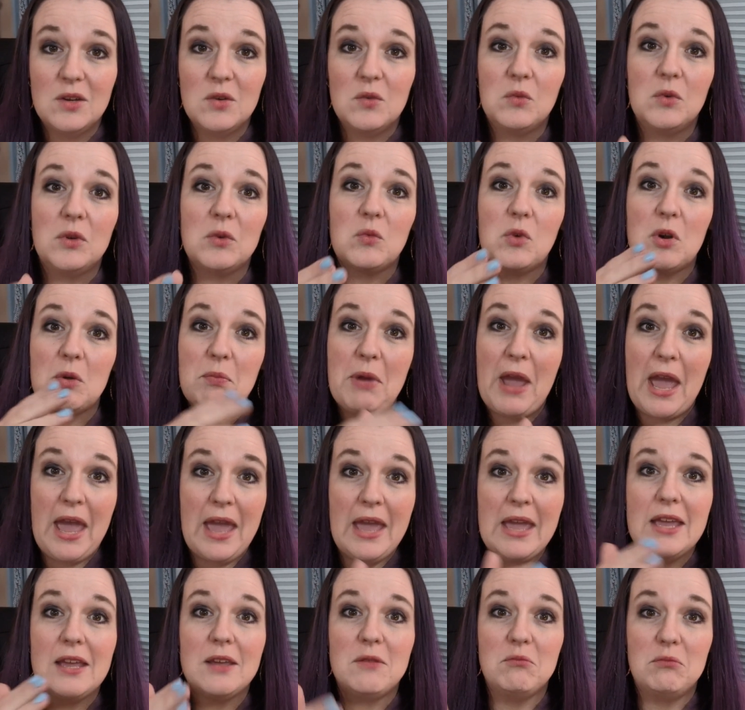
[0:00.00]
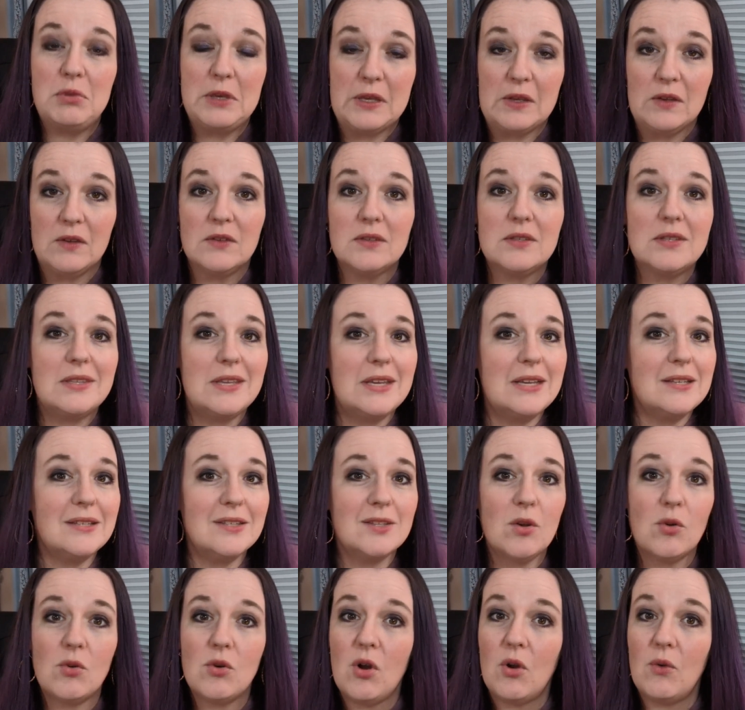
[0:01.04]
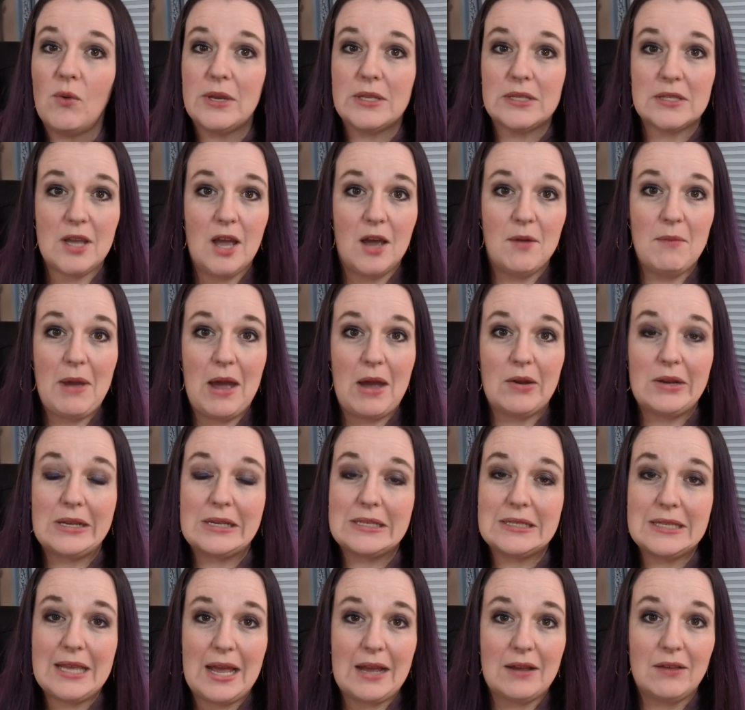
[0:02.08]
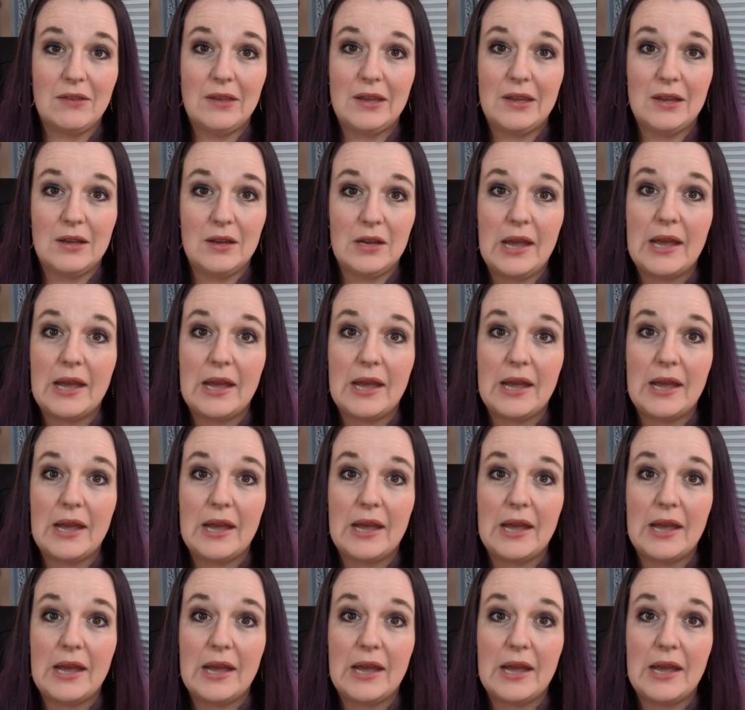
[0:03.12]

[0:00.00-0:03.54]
when we're paying bills, things don't always come out exactly